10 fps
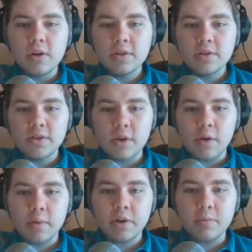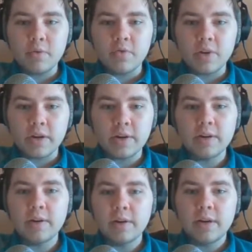long, so I'm going to move
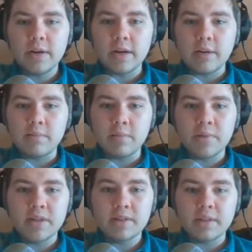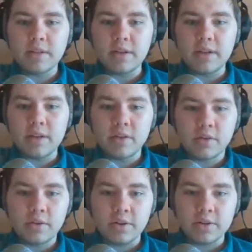on. But basically
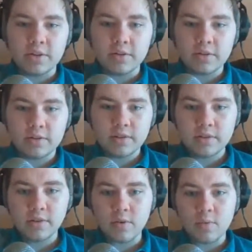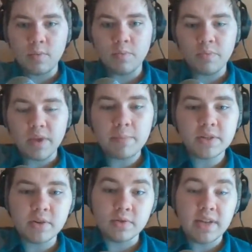30 turns. So
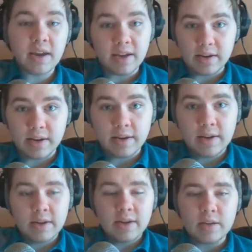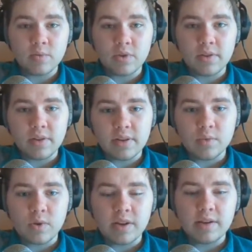episode 10 is
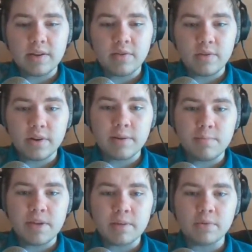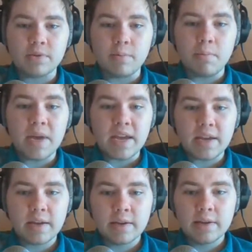when they're going to be able to
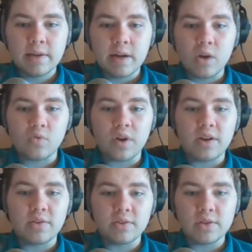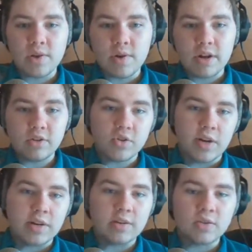make a raider to go out and
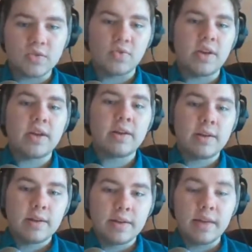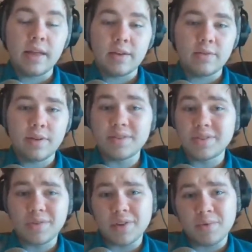try to destroy yellow.
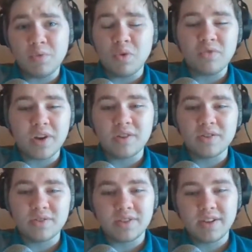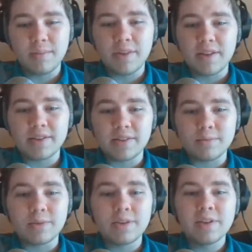It's only going to be 1 raider, so it's not going to be that
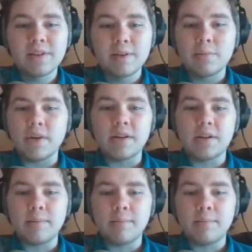terrible. But